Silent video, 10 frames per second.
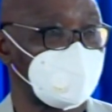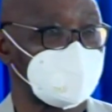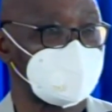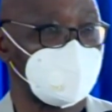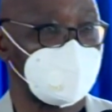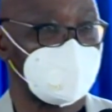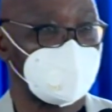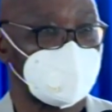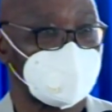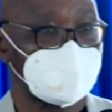on
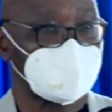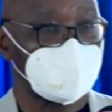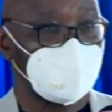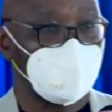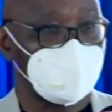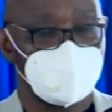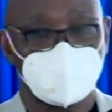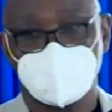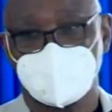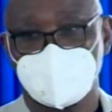smiling with you
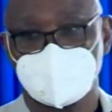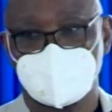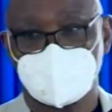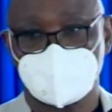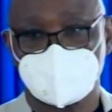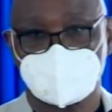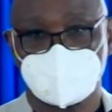with his throaty